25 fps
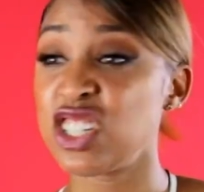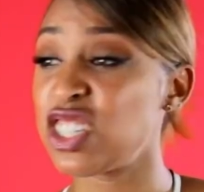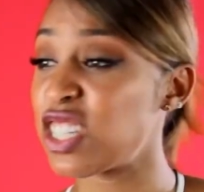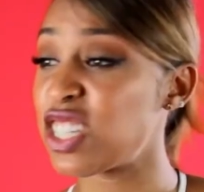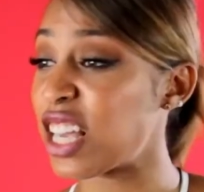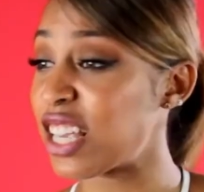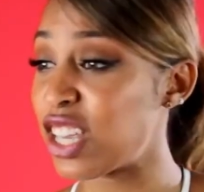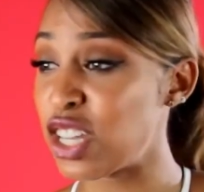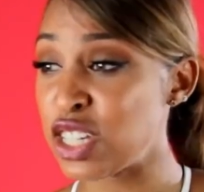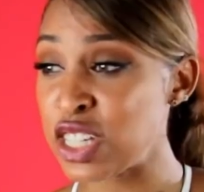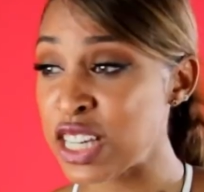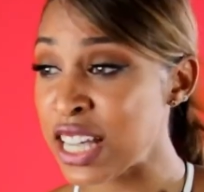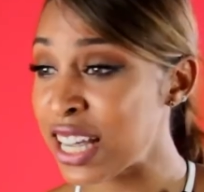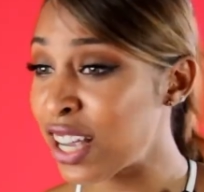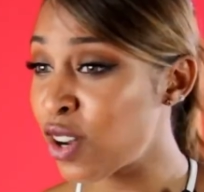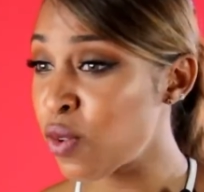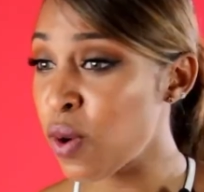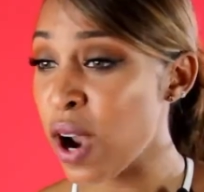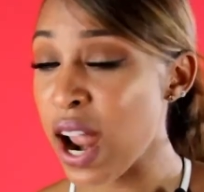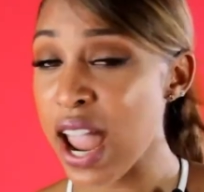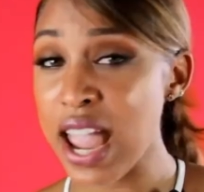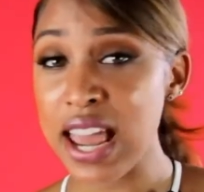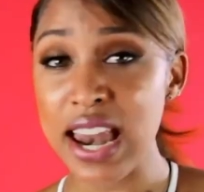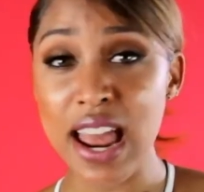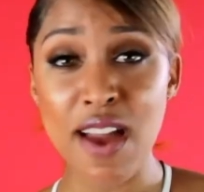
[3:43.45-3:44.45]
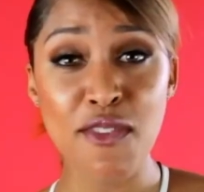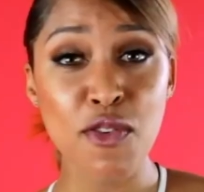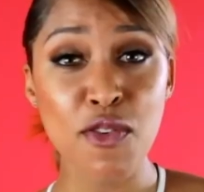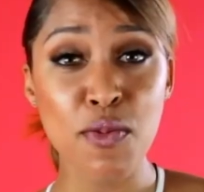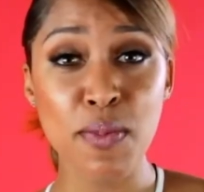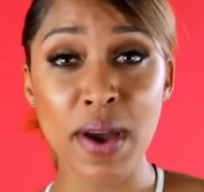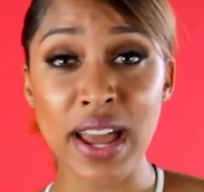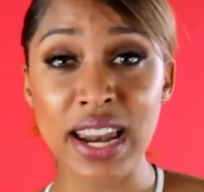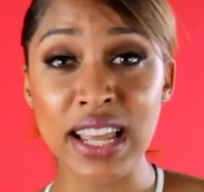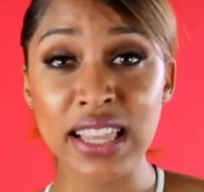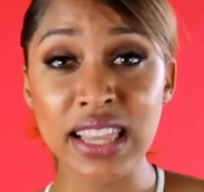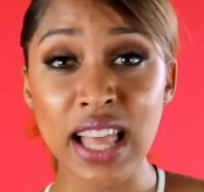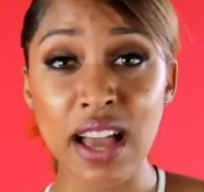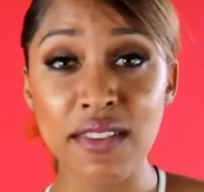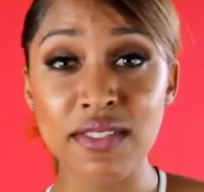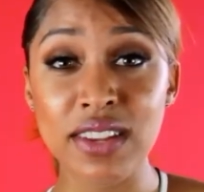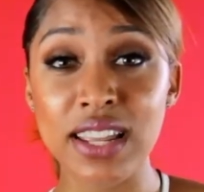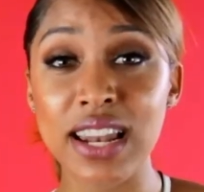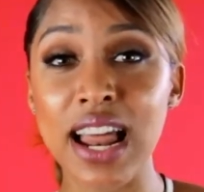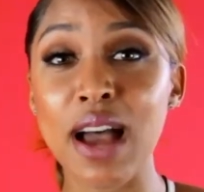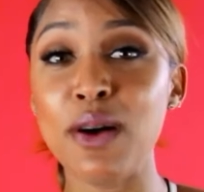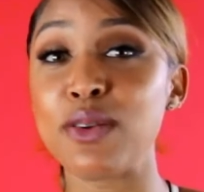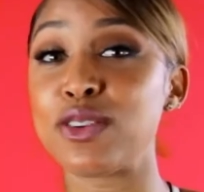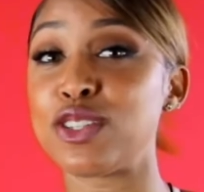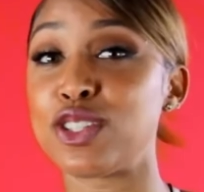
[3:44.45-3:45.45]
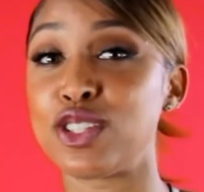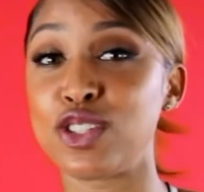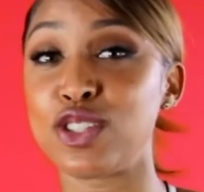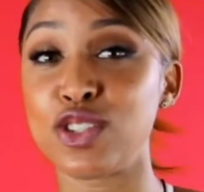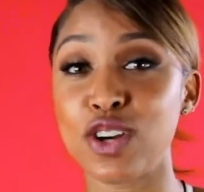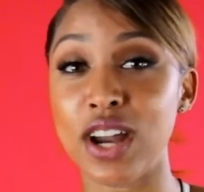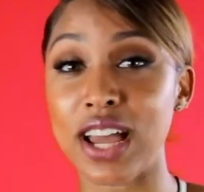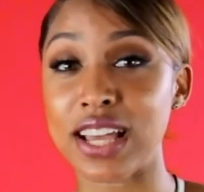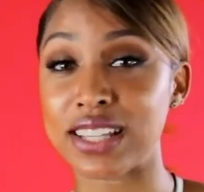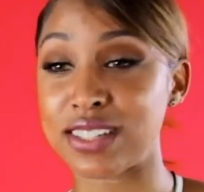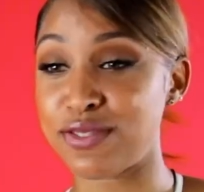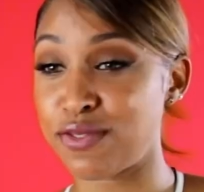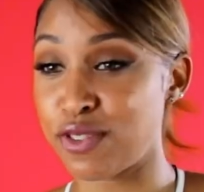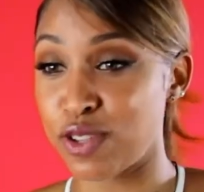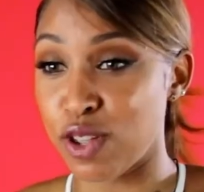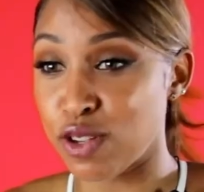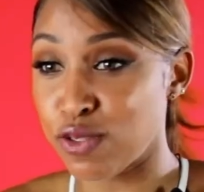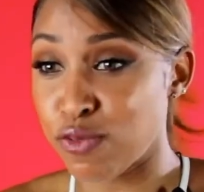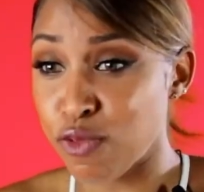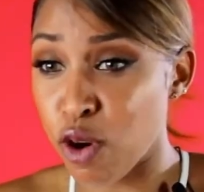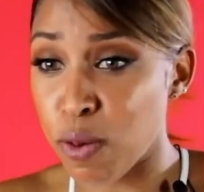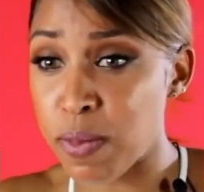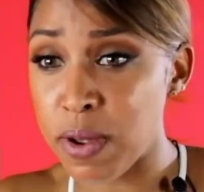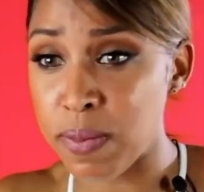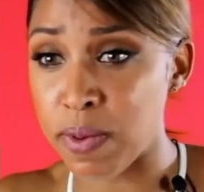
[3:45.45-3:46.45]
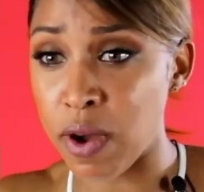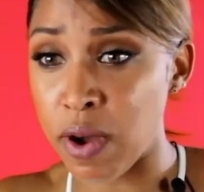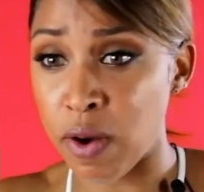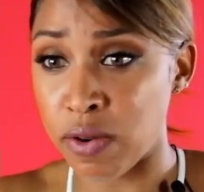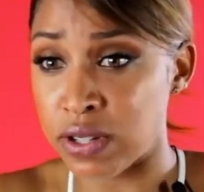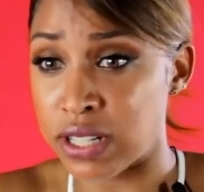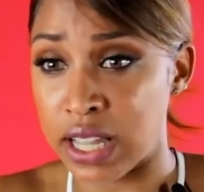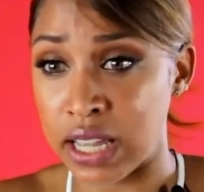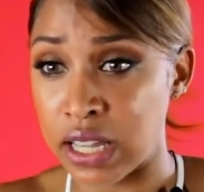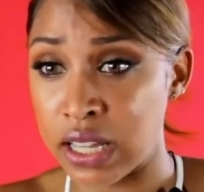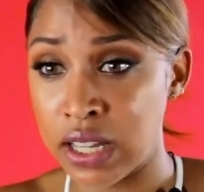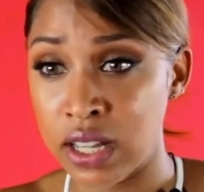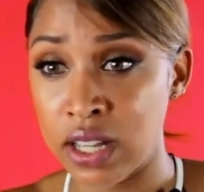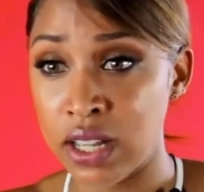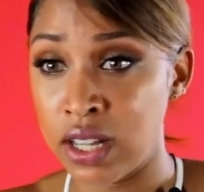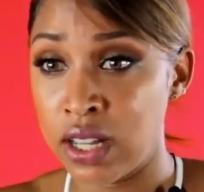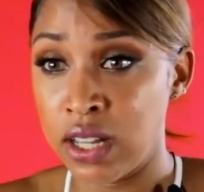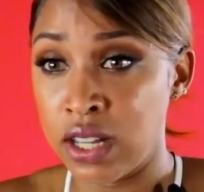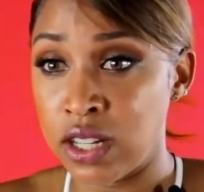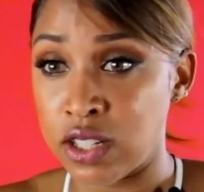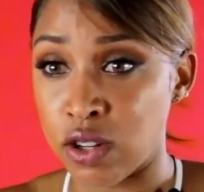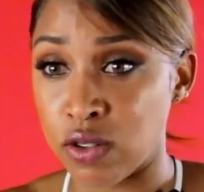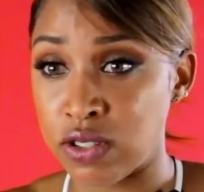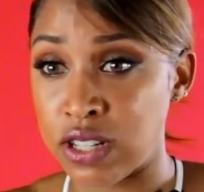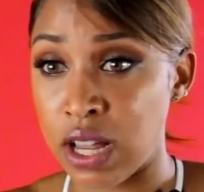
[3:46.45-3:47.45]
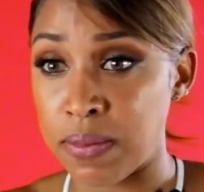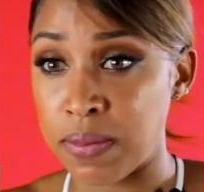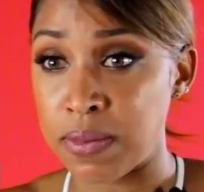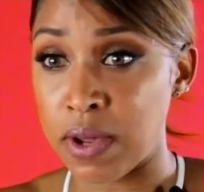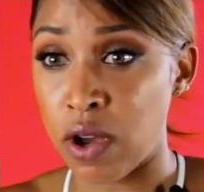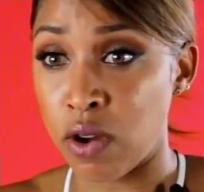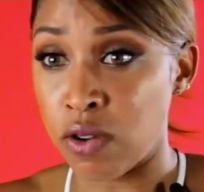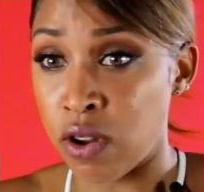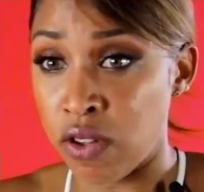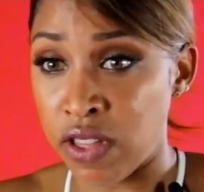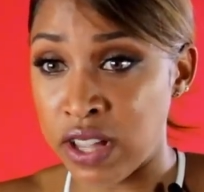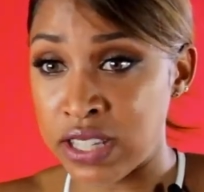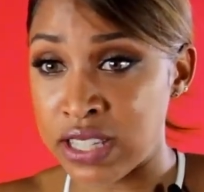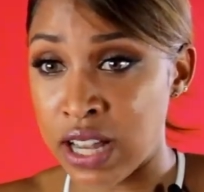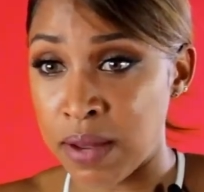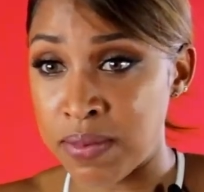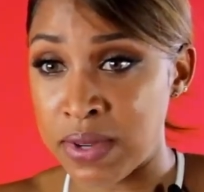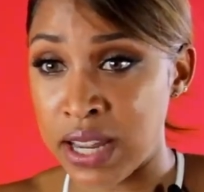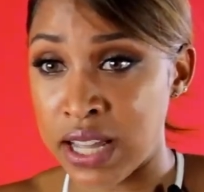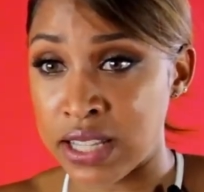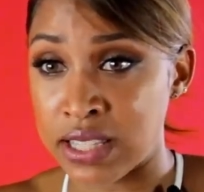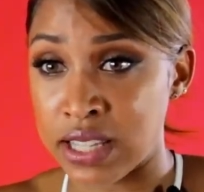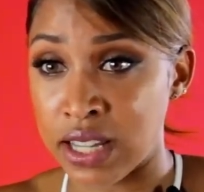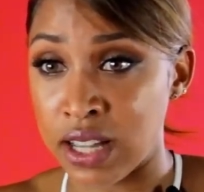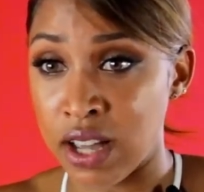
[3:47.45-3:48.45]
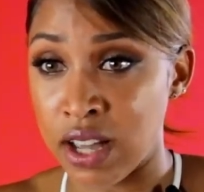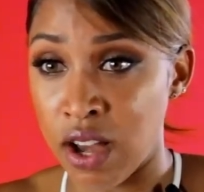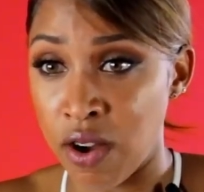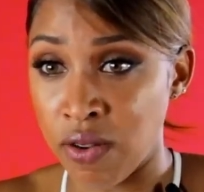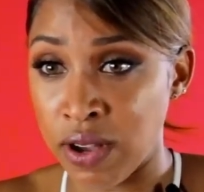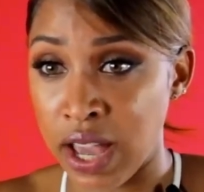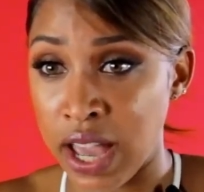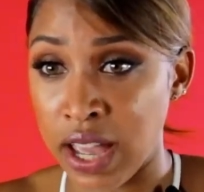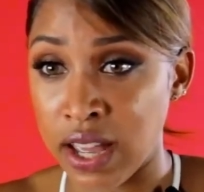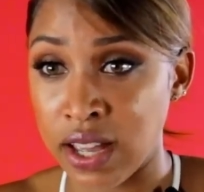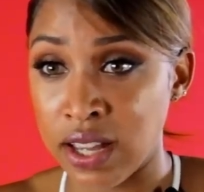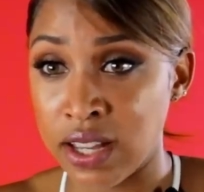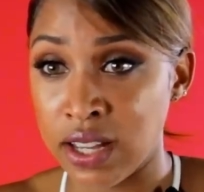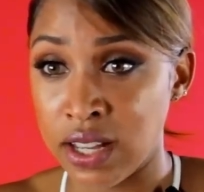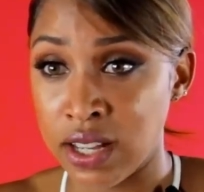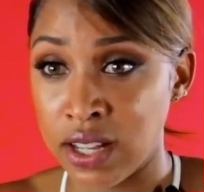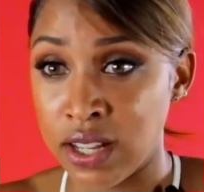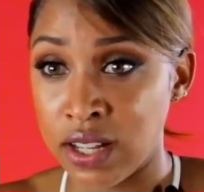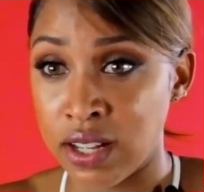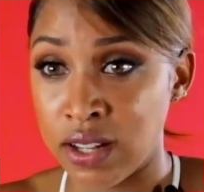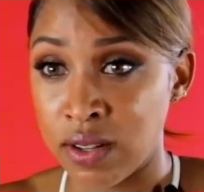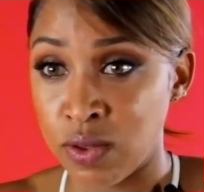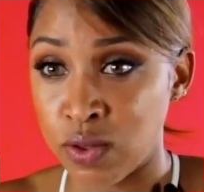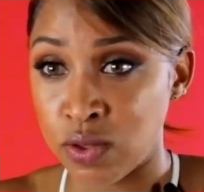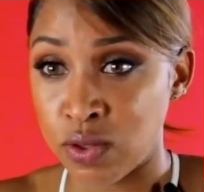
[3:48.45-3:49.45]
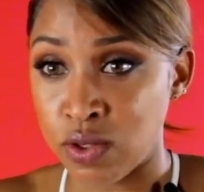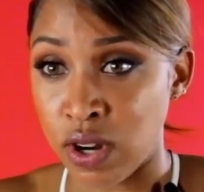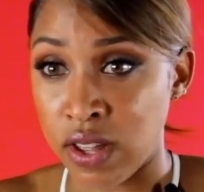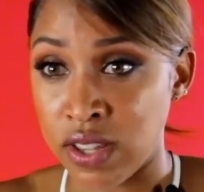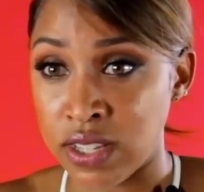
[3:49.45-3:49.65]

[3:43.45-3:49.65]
She's like, you did great. Everybody loved it. I was stressed. Those four people, I was like, don't stop. Oh no, they stopped dancing. Okay, let's